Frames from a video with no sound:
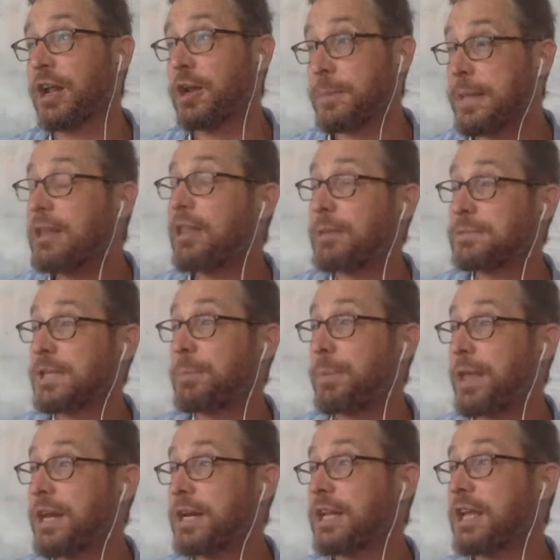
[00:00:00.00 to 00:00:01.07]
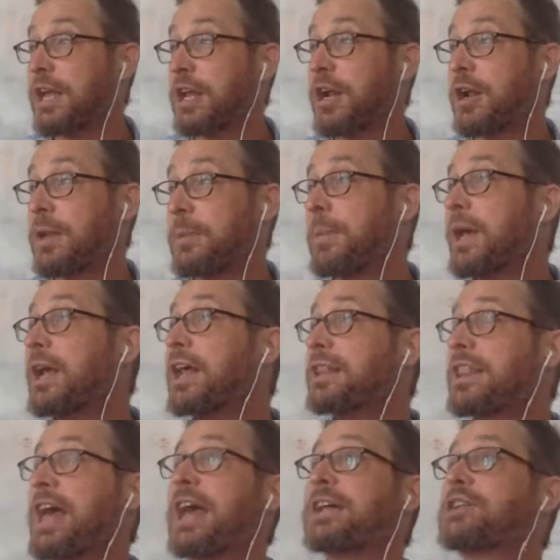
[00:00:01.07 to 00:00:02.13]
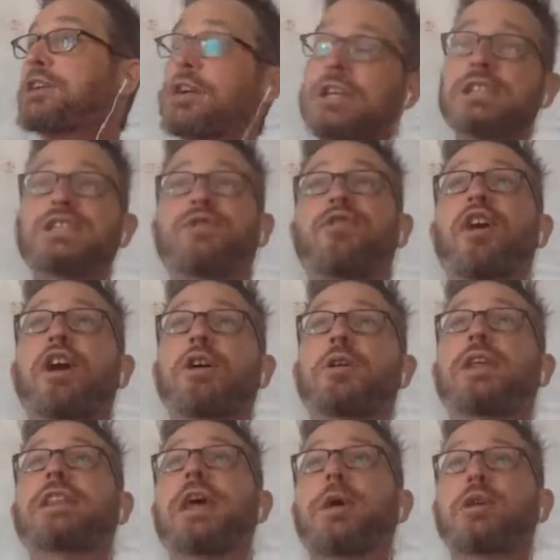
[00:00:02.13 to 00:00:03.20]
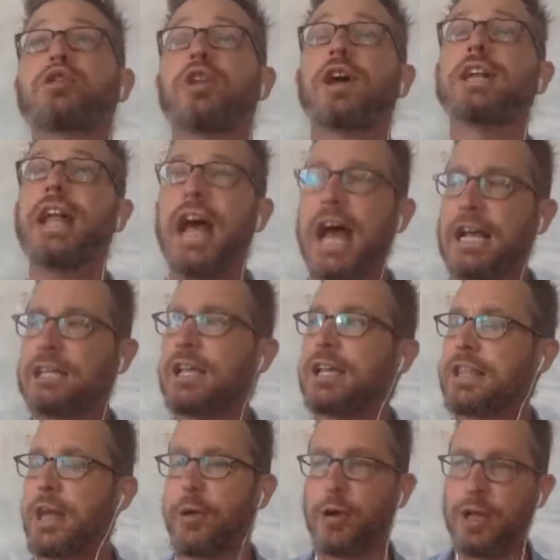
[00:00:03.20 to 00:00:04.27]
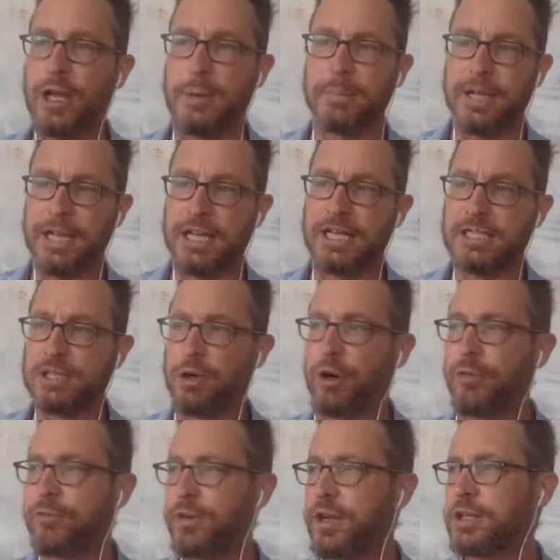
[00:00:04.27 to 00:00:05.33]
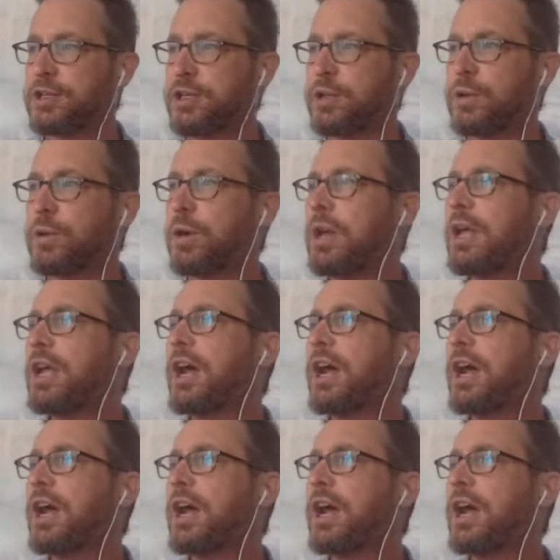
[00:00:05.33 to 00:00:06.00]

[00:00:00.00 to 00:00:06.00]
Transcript: on him. He claims they planted a gun on him. They took his phone and they were trying to act like they were him to get his girlfriend to